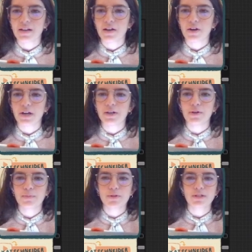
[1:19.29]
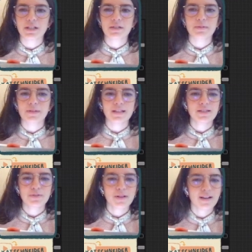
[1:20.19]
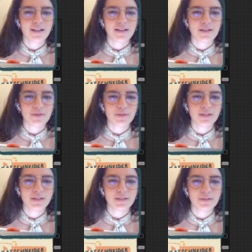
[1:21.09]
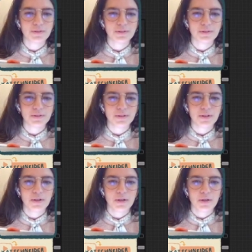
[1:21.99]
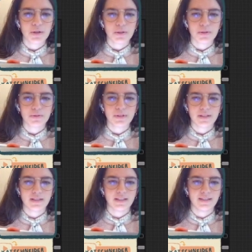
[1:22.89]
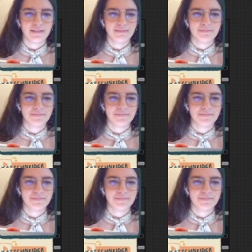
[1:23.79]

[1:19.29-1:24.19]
Okay, no music. That's okay. You know what? Who needs it?